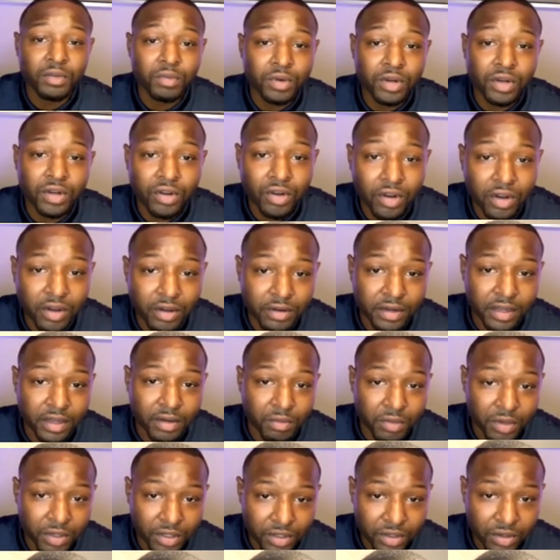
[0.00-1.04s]
we're
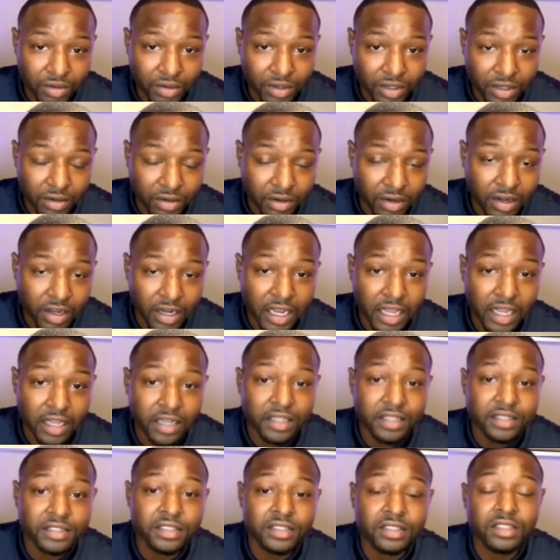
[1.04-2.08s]
doing on all our
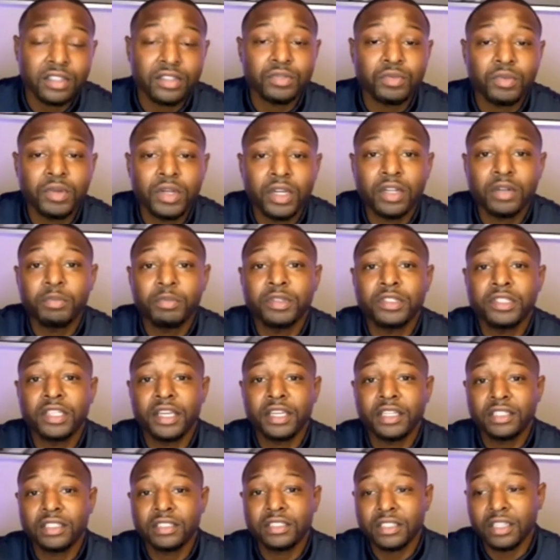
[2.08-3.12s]
listings as well, to
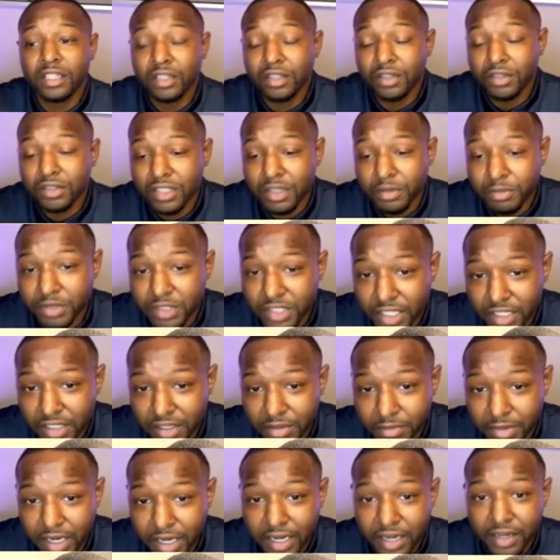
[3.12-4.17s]
protect the sellers and protect
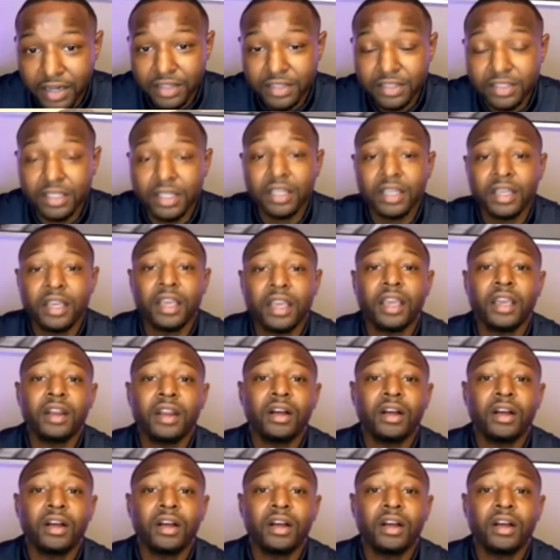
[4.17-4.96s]
the buyers. And